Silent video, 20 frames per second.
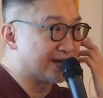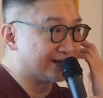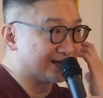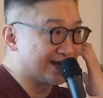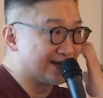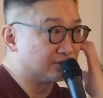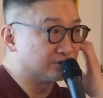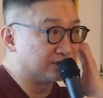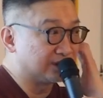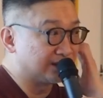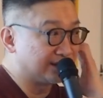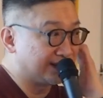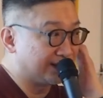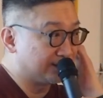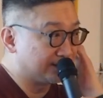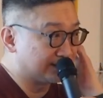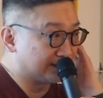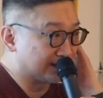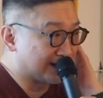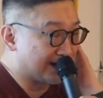at the end of the day,
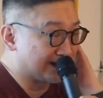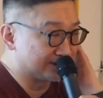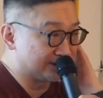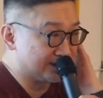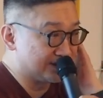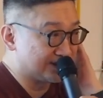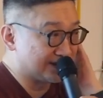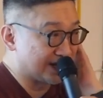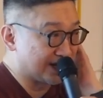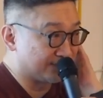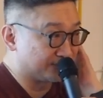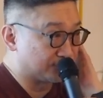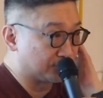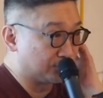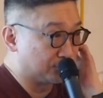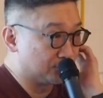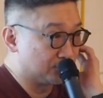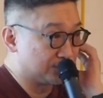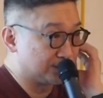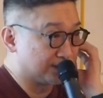the artists have to
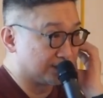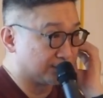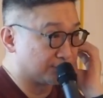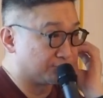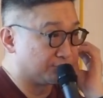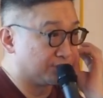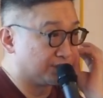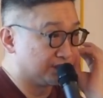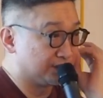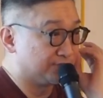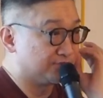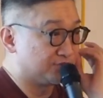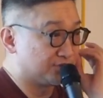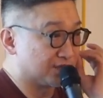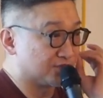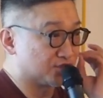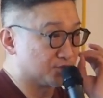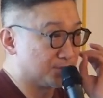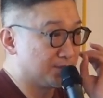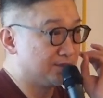use their creative
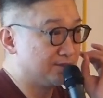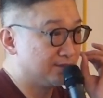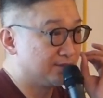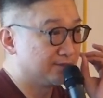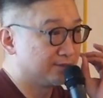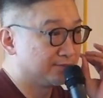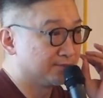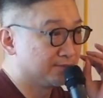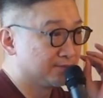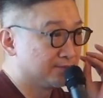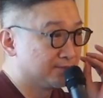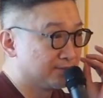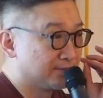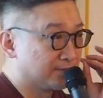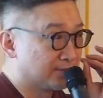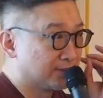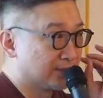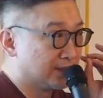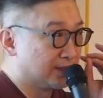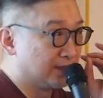judgment.
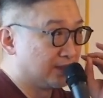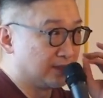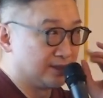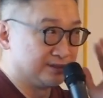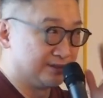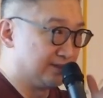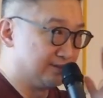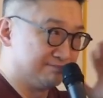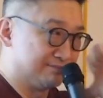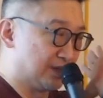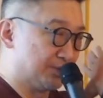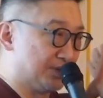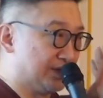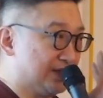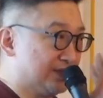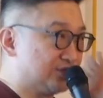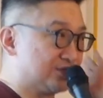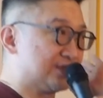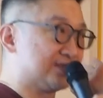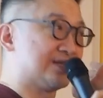I mean,
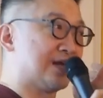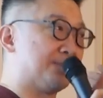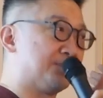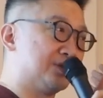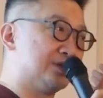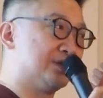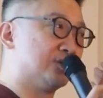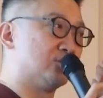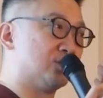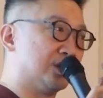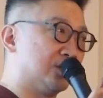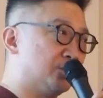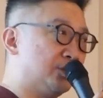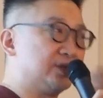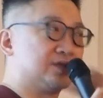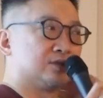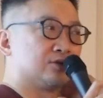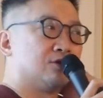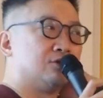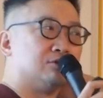this just happened a, a
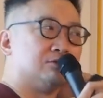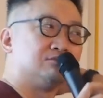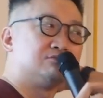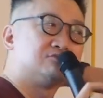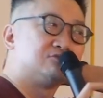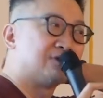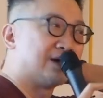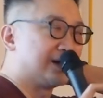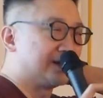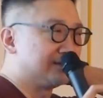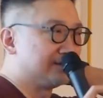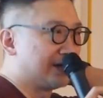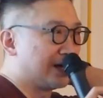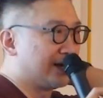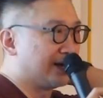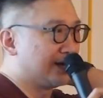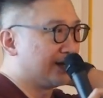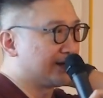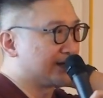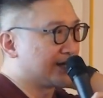week ago, right? I
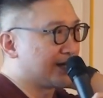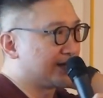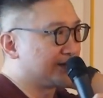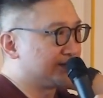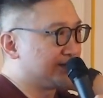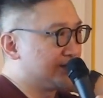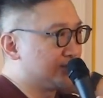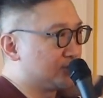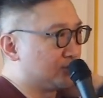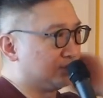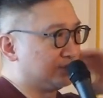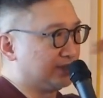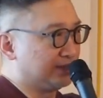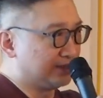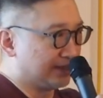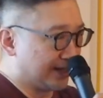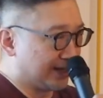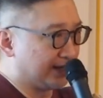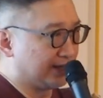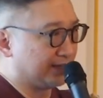had an artist who did
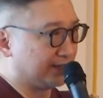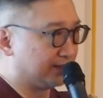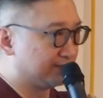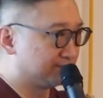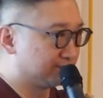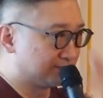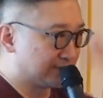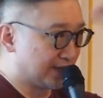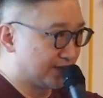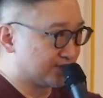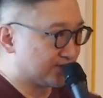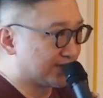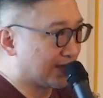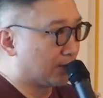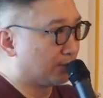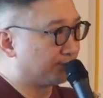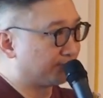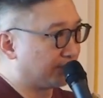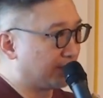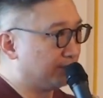a, a
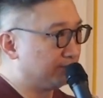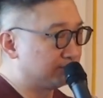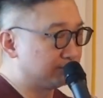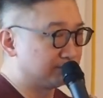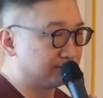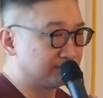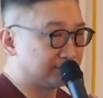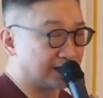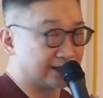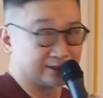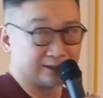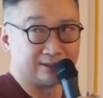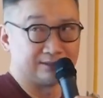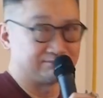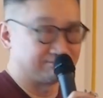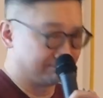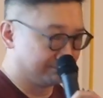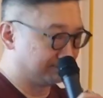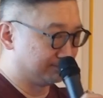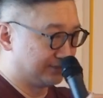style frame, like a,
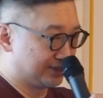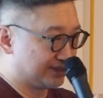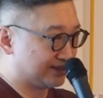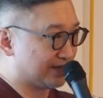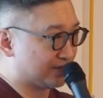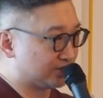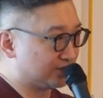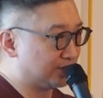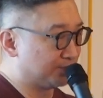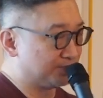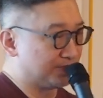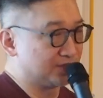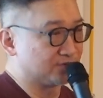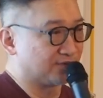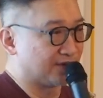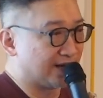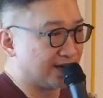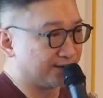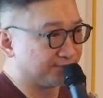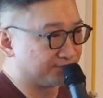essentially a piece
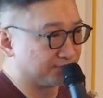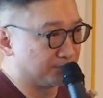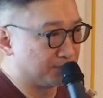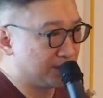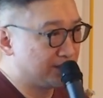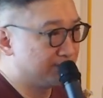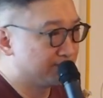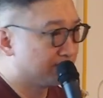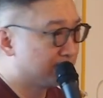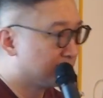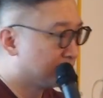of art for me,